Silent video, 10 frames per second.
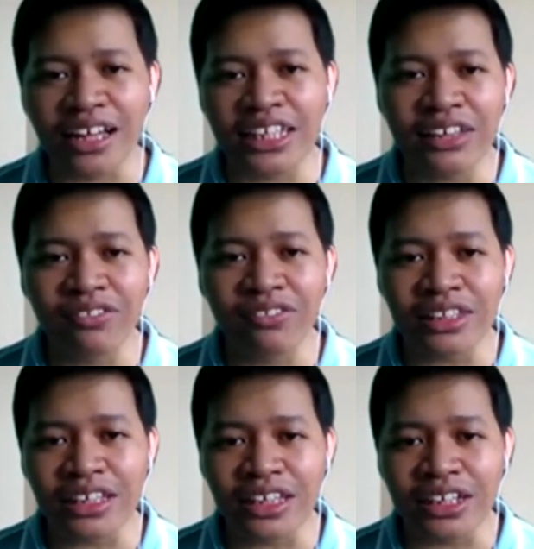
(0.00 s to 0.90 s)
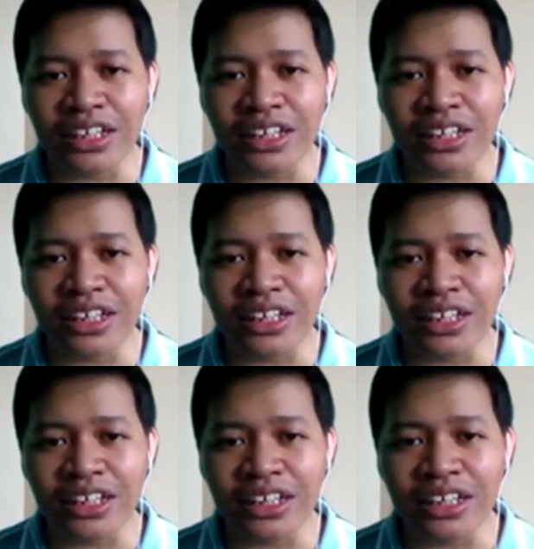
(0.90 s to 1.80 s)
the activity as
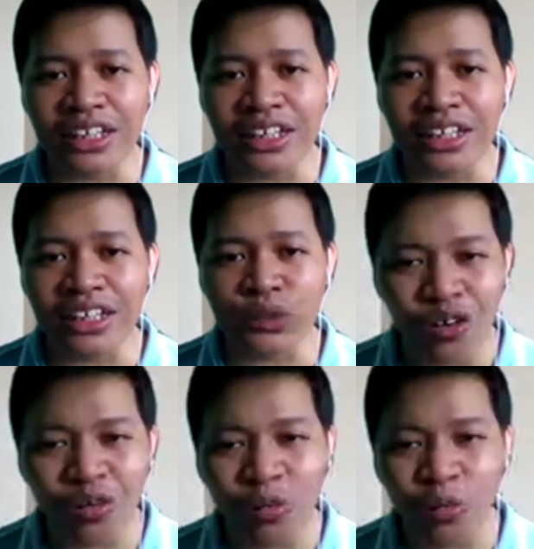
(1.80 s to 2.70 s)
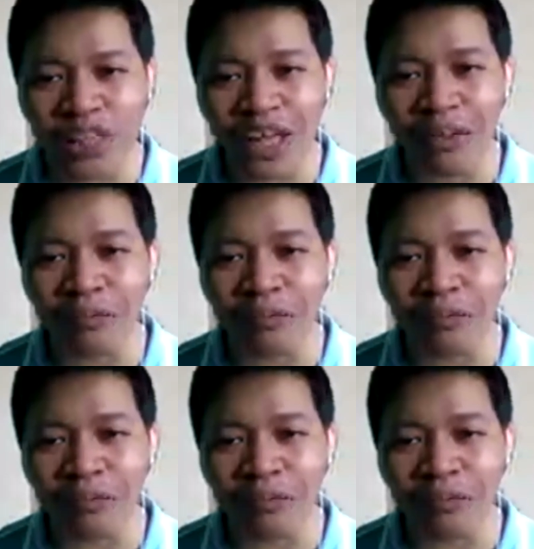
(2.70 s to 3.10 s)
along